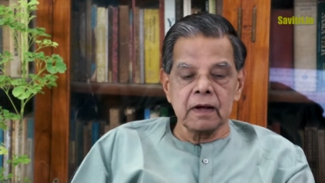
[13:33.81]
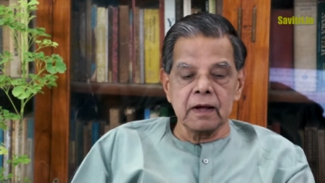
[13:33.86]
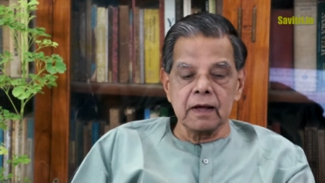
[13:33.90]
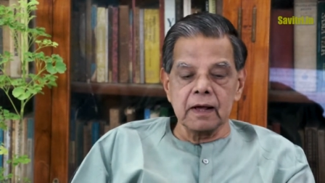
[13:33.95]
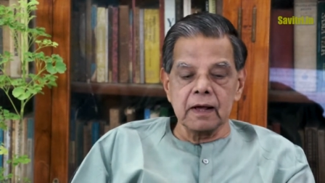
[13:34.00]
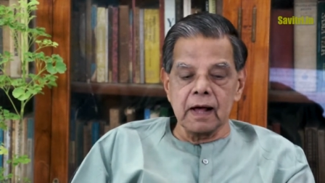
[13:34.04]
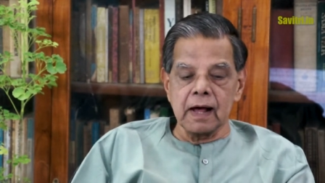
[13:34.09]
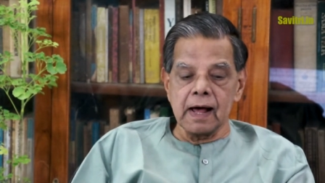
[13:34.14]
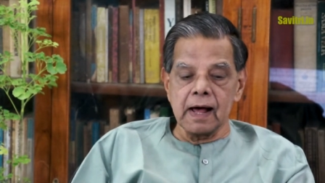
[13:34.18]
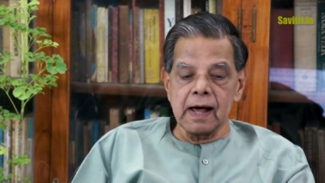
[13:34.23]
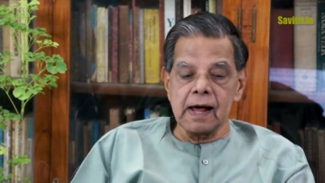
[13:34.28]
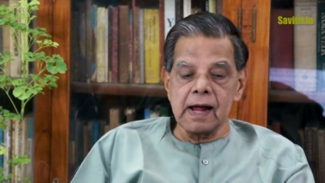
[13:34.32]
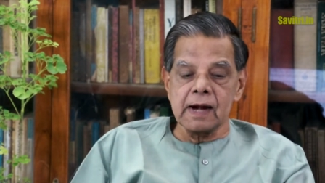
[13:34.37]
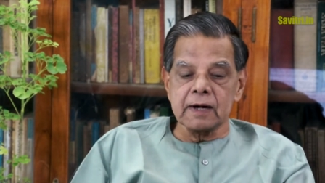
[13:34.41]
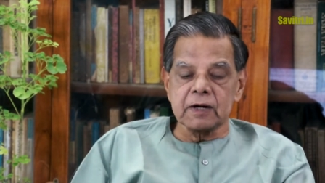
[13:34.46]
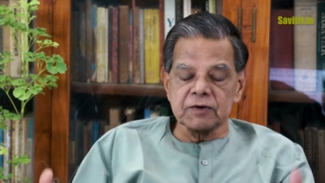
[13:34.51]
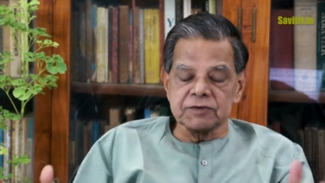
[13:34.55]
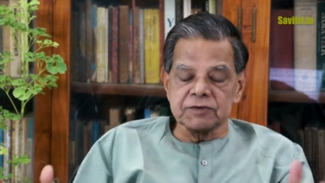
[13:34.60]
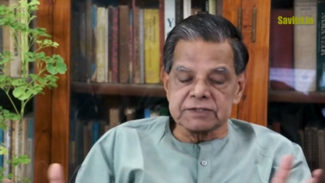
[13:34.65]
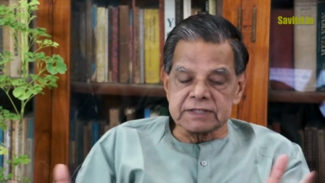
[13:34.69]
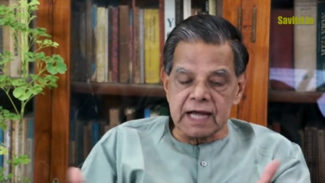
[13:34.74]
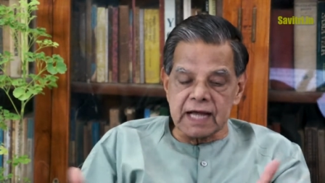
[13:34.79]
a heart
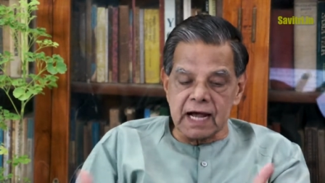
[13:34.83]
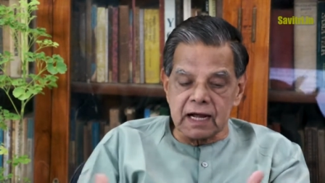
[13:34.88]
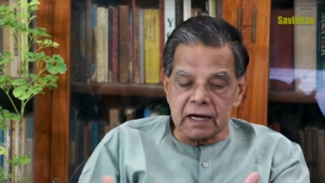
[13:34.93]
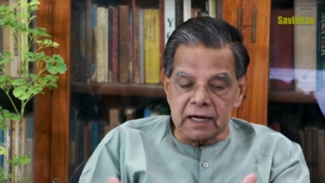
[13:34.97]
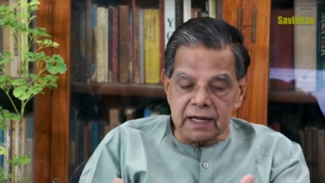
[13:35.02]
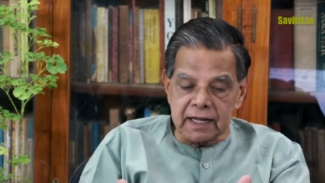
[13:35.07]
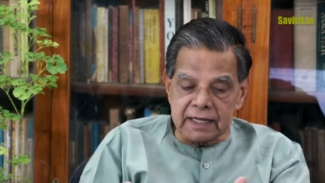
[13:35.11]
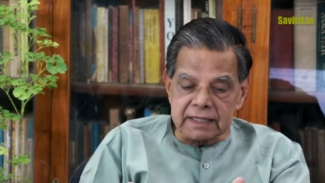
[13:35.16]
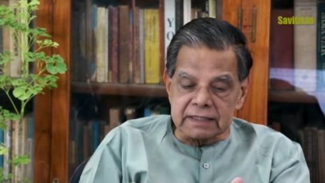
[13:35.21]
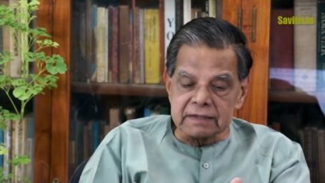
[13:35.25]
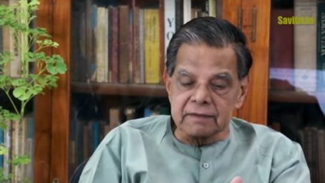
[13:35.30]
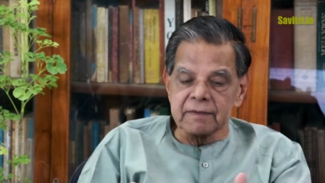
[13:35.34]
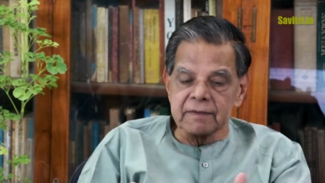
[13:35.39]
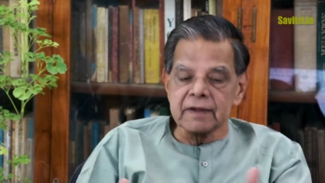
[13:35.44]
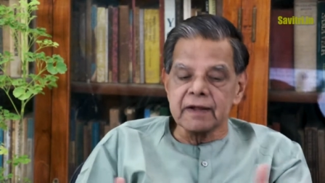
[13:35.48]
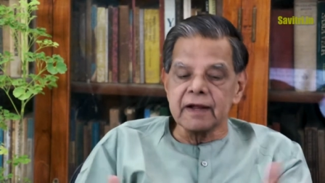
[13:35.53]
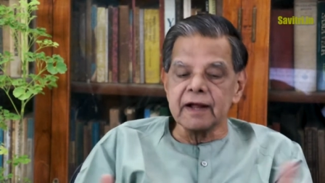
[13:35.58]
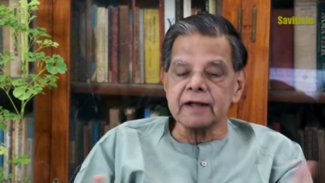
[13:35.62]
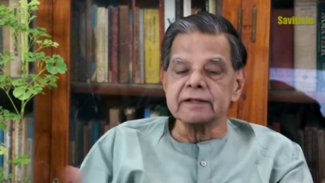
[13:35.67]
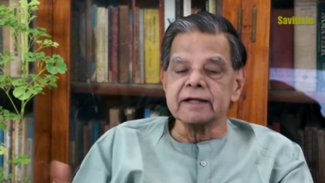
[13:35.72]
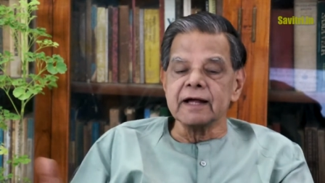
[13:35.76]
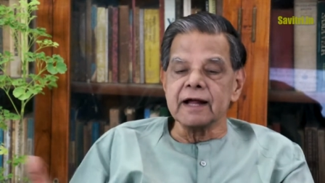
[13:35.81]
of silence
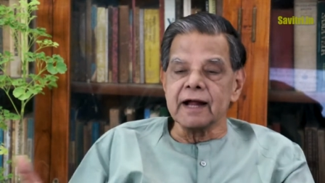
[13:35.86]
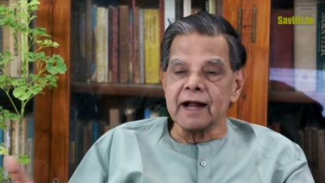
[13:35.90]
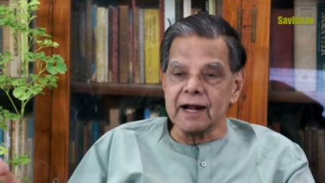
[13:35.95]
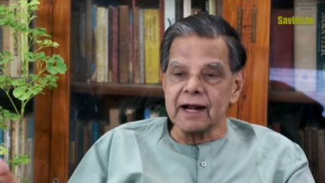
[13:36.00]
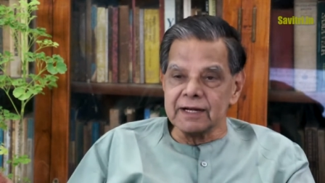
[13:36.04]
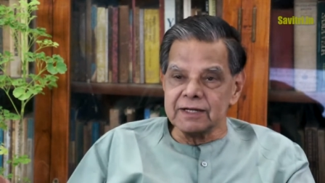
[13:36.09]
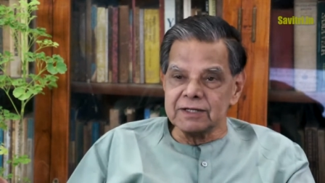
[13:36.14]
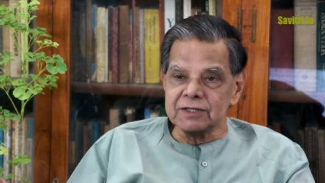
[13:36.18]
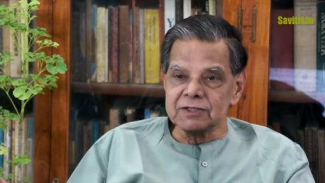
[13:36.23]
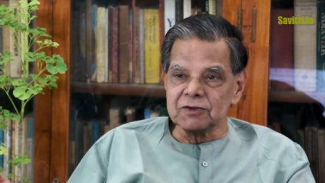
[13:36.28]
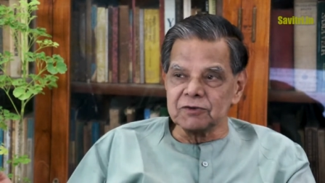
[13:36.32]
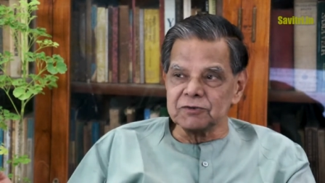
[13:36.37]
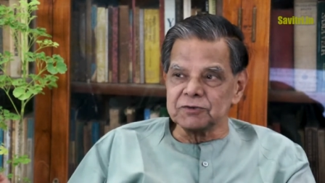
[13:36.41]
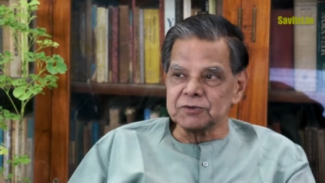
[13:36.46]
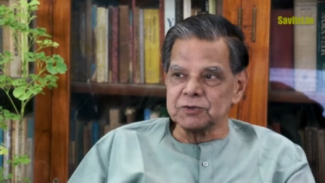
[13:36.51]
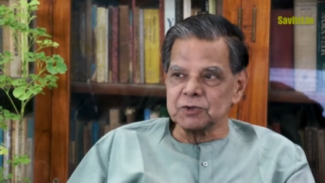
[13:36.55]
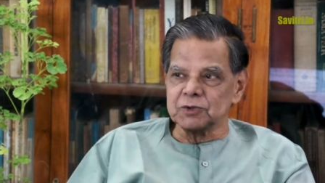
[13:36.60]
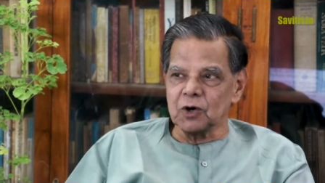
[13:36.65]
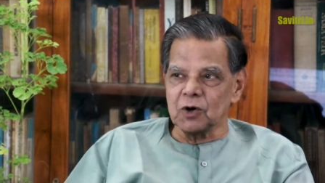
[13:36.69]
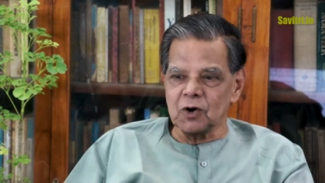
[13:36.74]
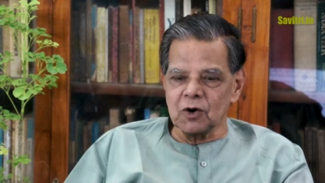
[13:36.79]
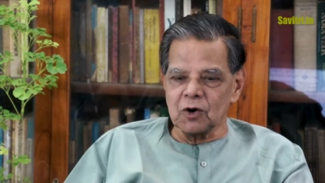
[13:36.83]
in the hands of
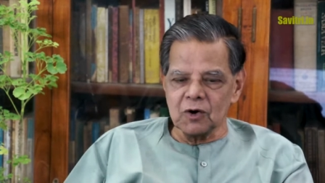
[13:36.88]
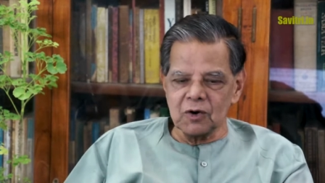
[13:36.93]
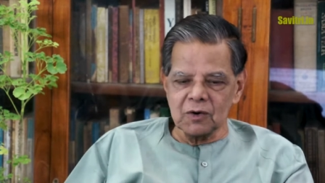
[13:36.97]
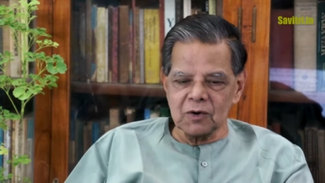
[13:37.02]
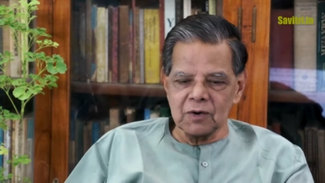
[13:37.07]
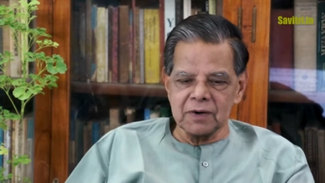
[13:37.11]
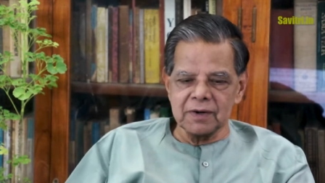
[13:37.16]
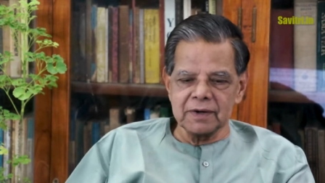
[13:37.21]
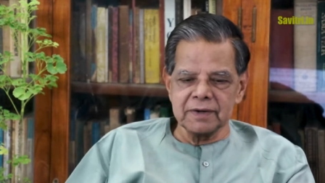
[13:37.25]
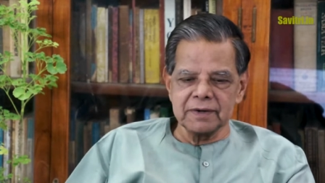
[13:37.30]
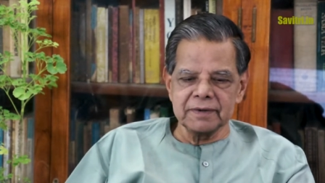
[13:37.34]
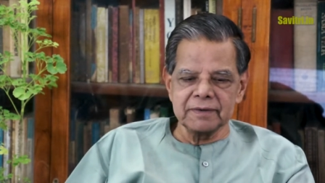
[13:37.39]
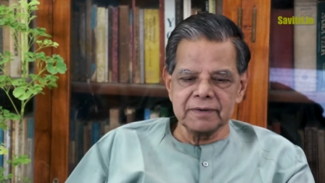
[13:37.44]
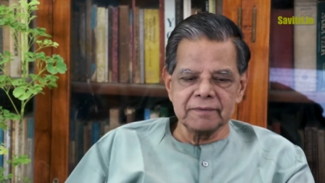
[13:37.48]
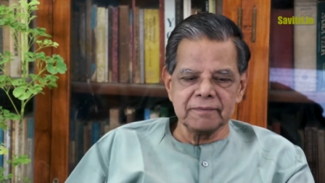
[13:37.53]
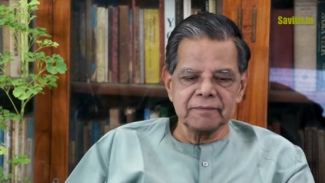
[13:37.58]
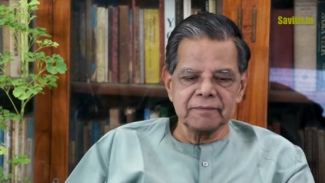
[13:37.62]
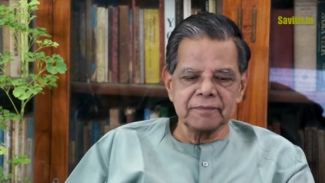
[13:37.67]
joy